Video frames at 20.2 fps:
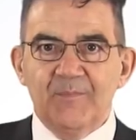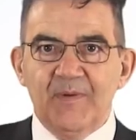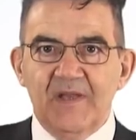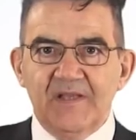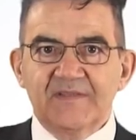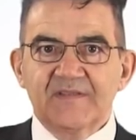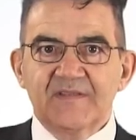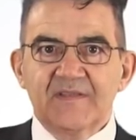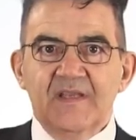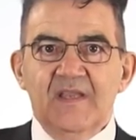
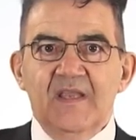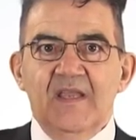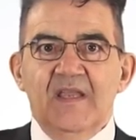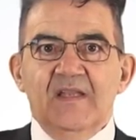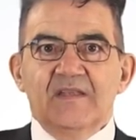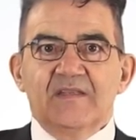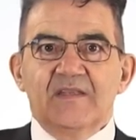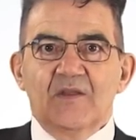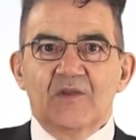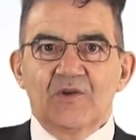But
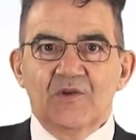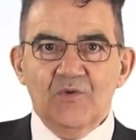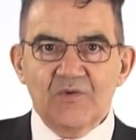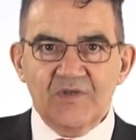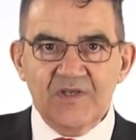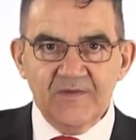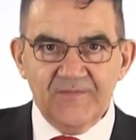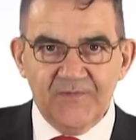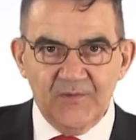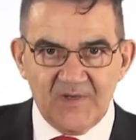they are
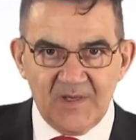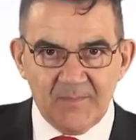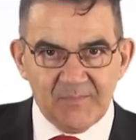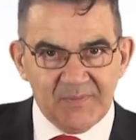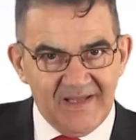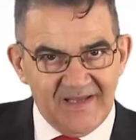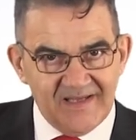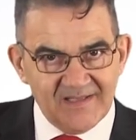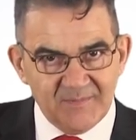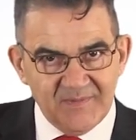looking for a
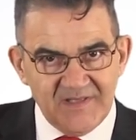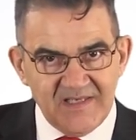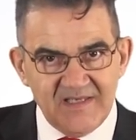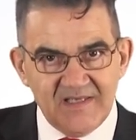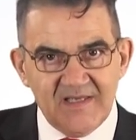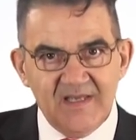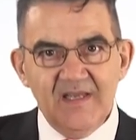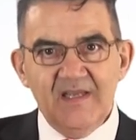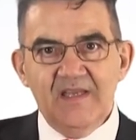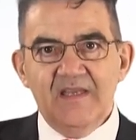plan
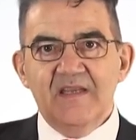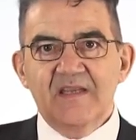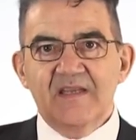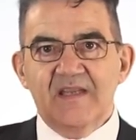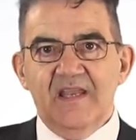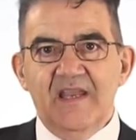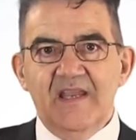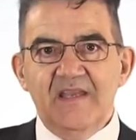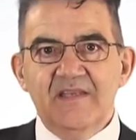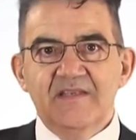B in
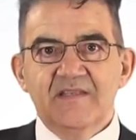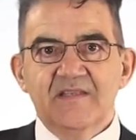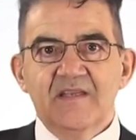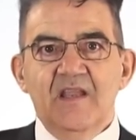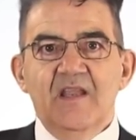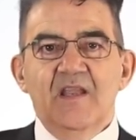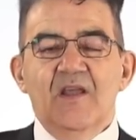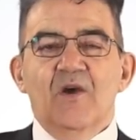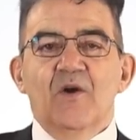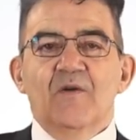case
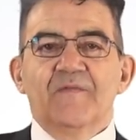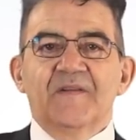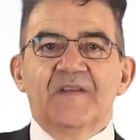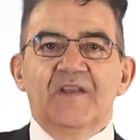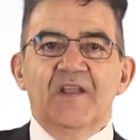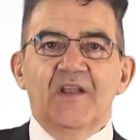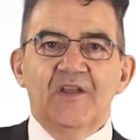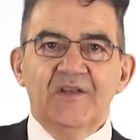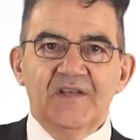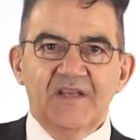of
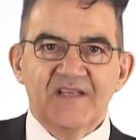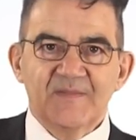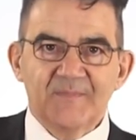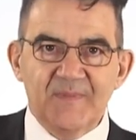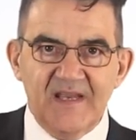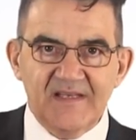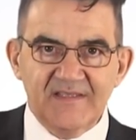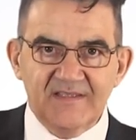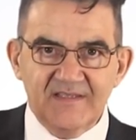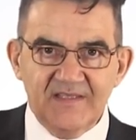an
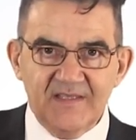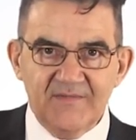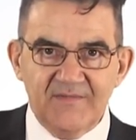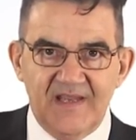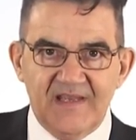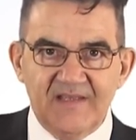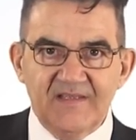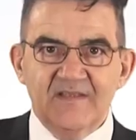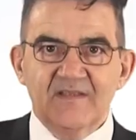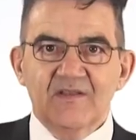unexpected
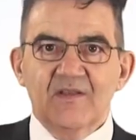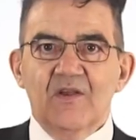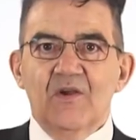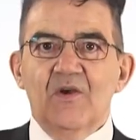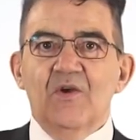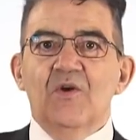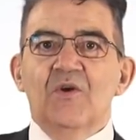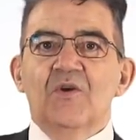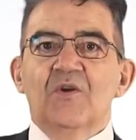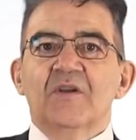event
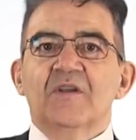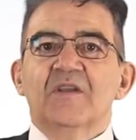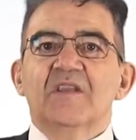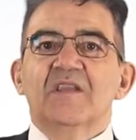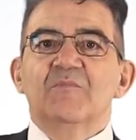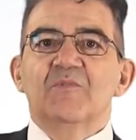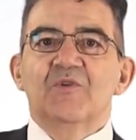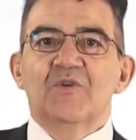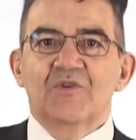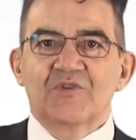or
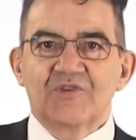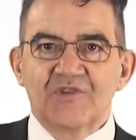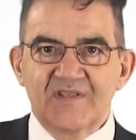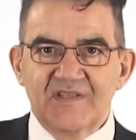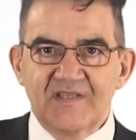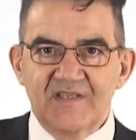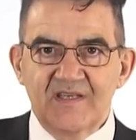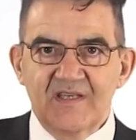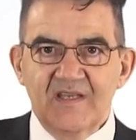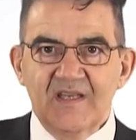
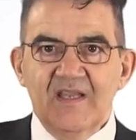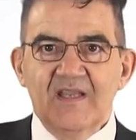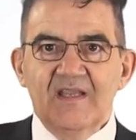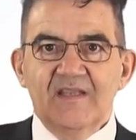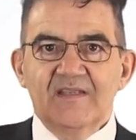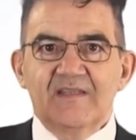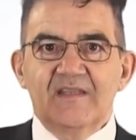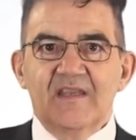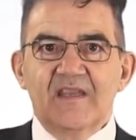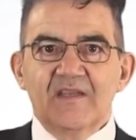emergency.
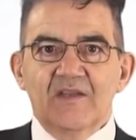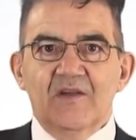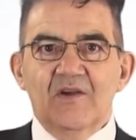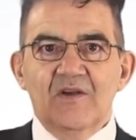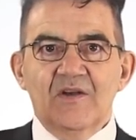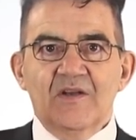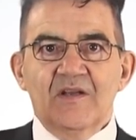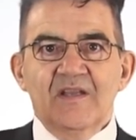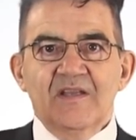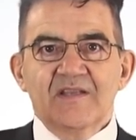They
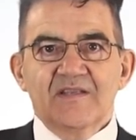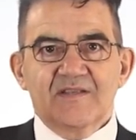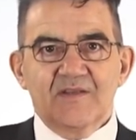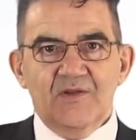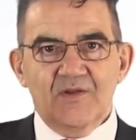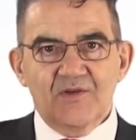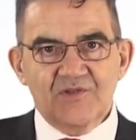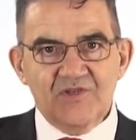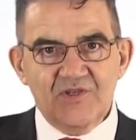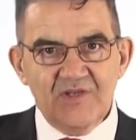are
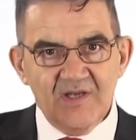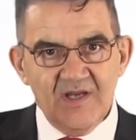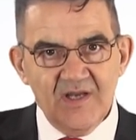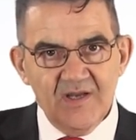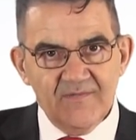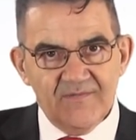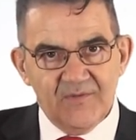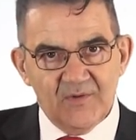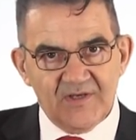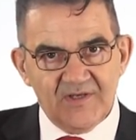searching
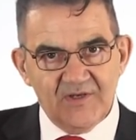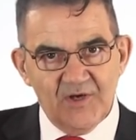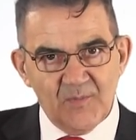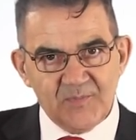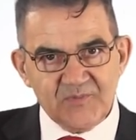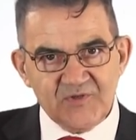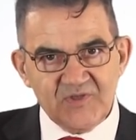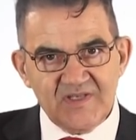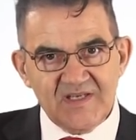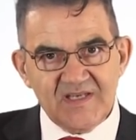for an
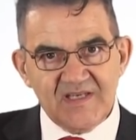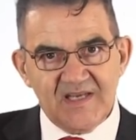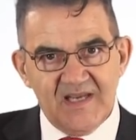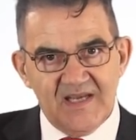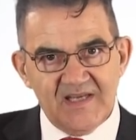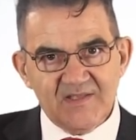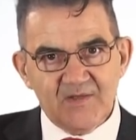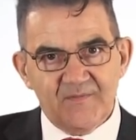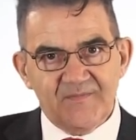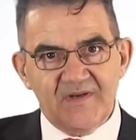option in
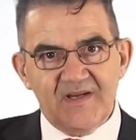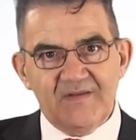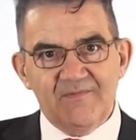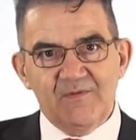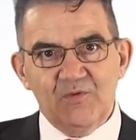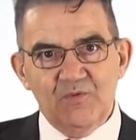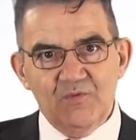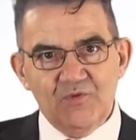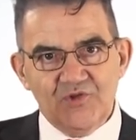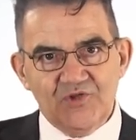case of a
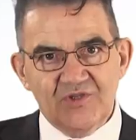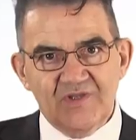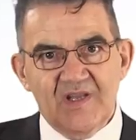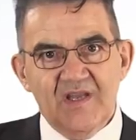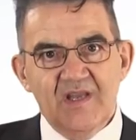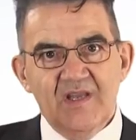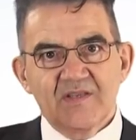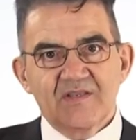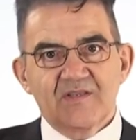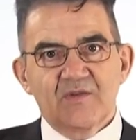revolution,
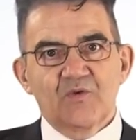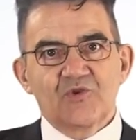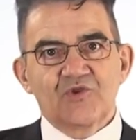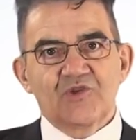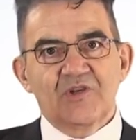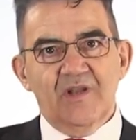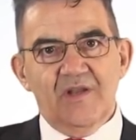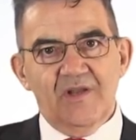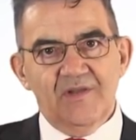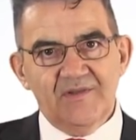
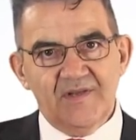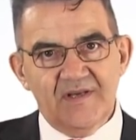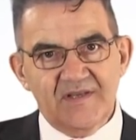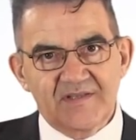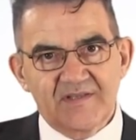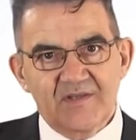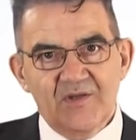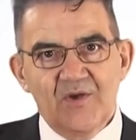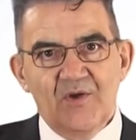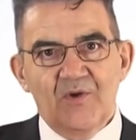social
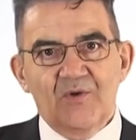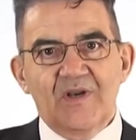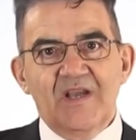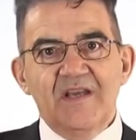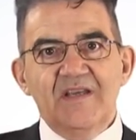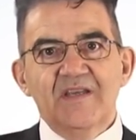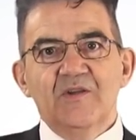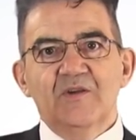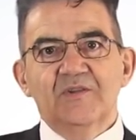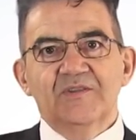unrest, or
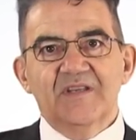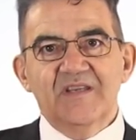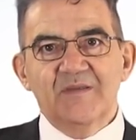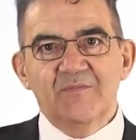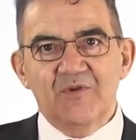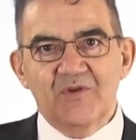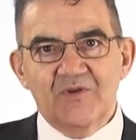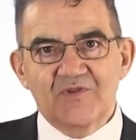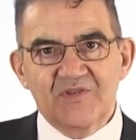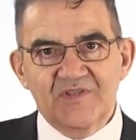any other
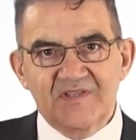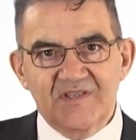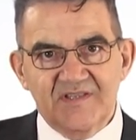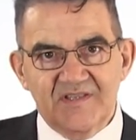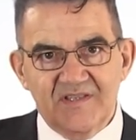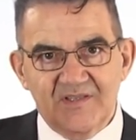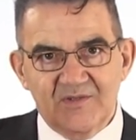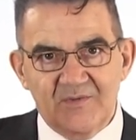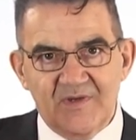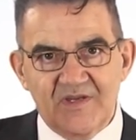emergency
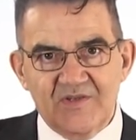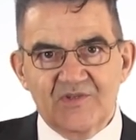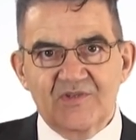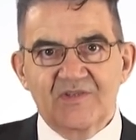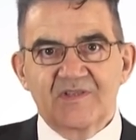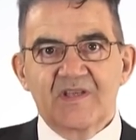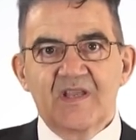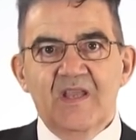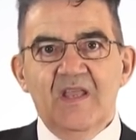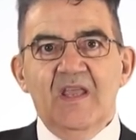
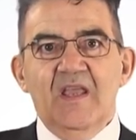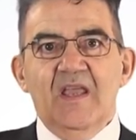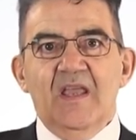situations.